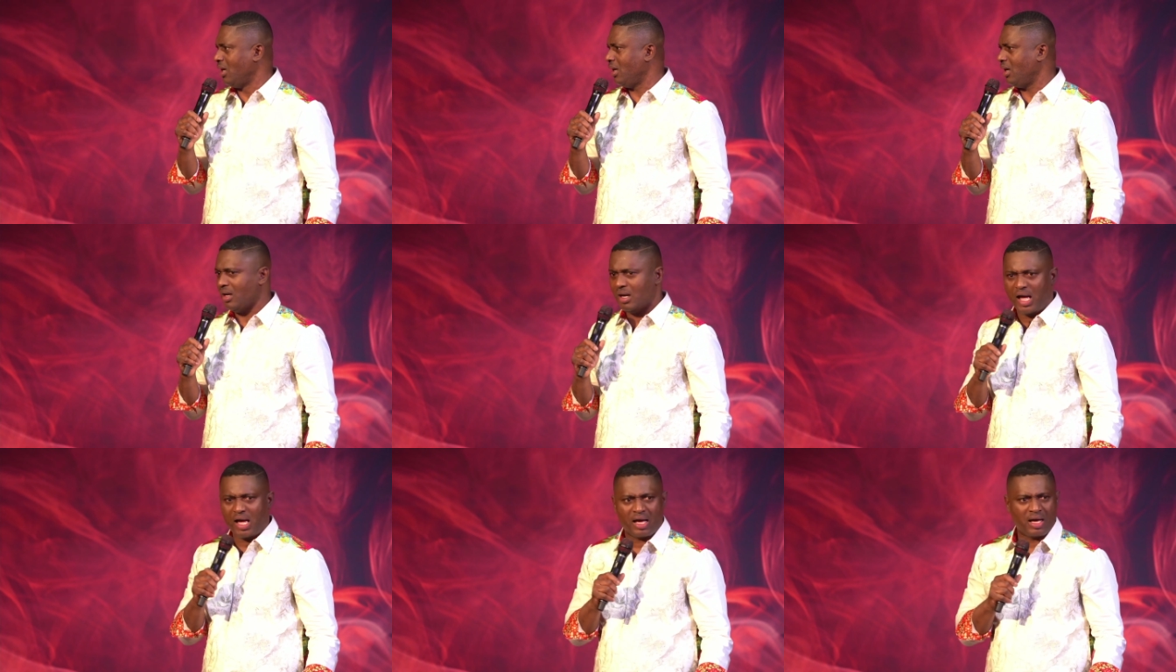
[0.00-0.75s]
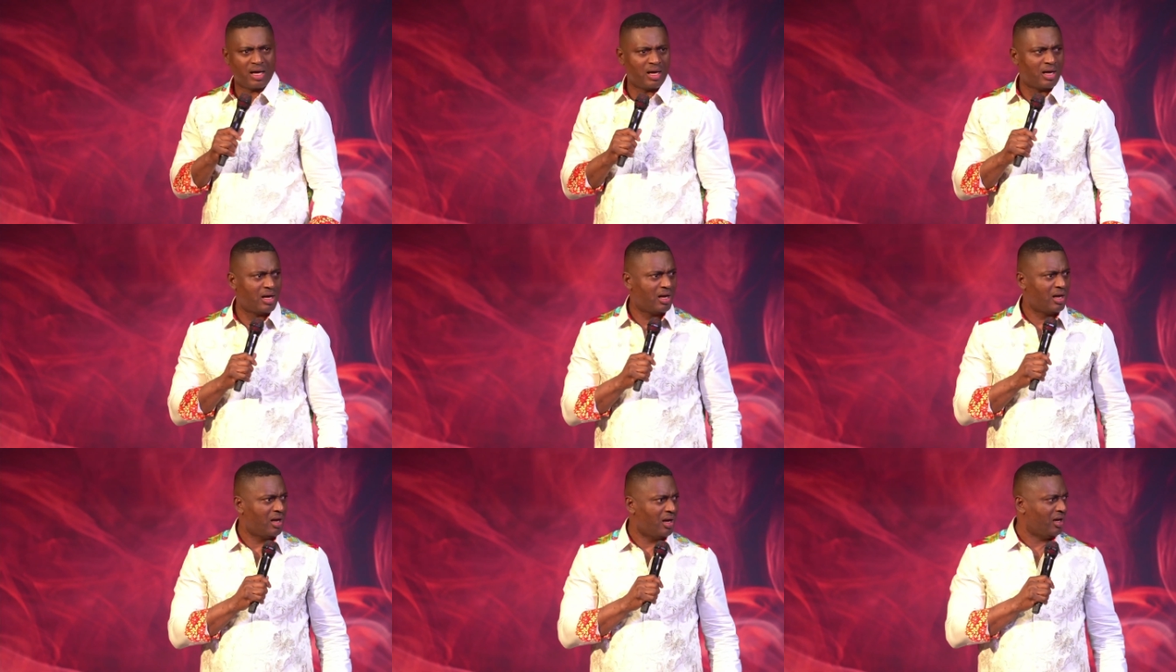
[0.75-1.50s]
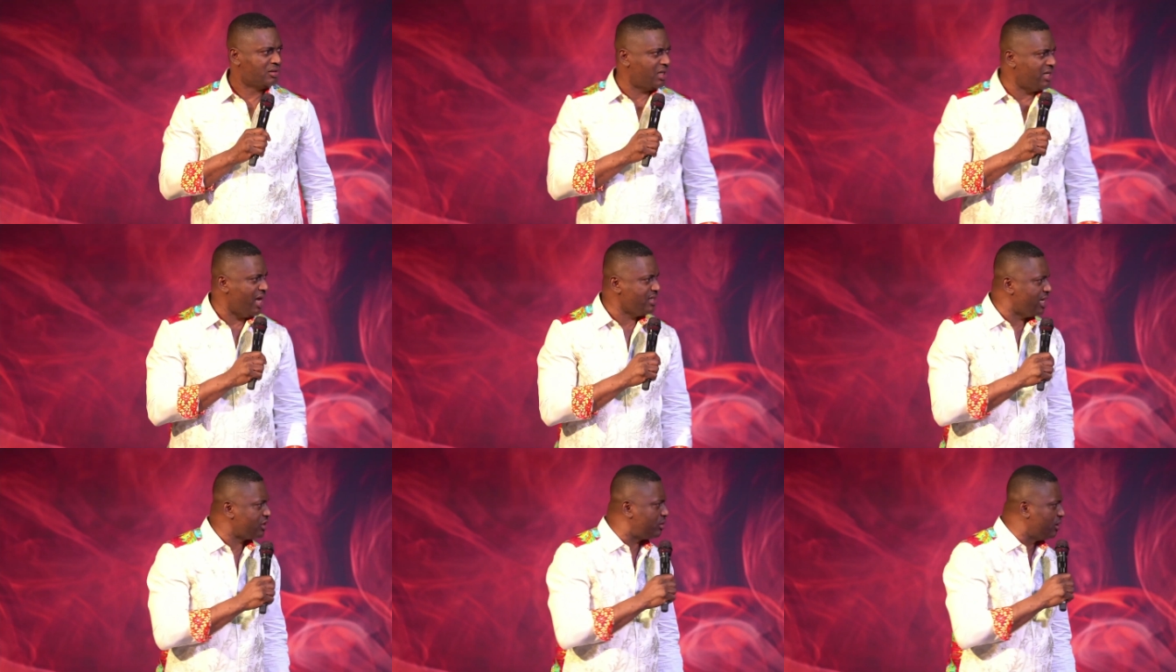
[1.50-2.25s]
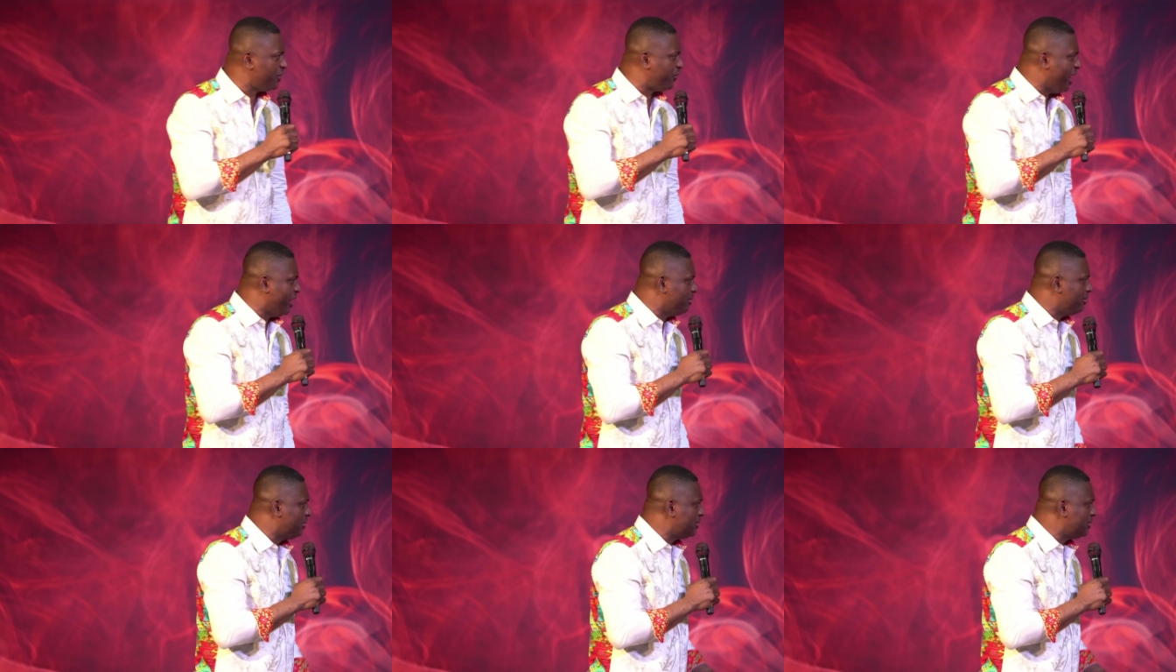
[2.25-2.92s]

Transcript: Huh? Did they just crucify him?